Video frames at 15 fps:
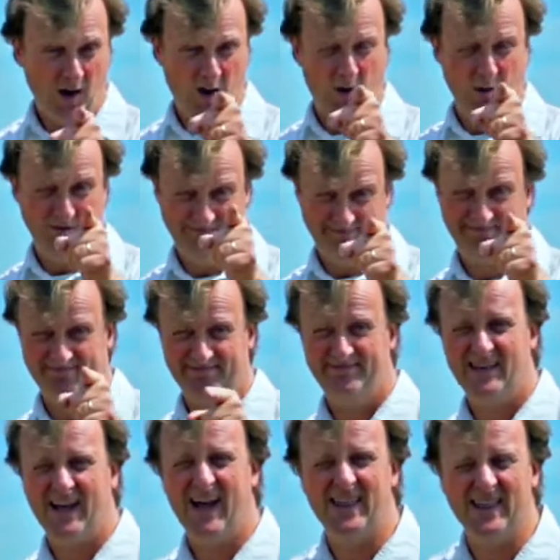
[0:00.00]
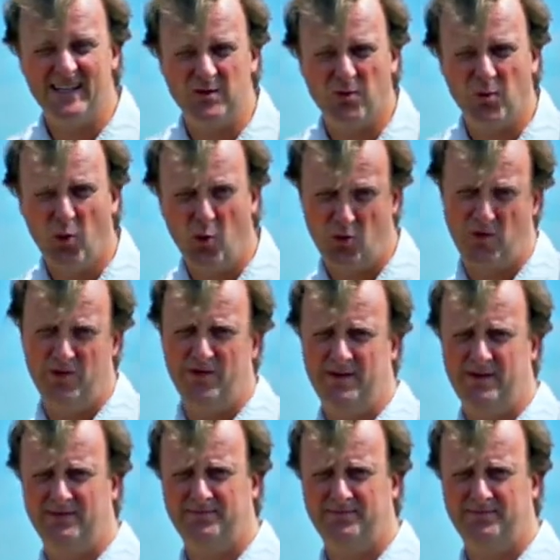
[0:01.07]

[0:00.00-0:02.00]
Oh, and there's a war on.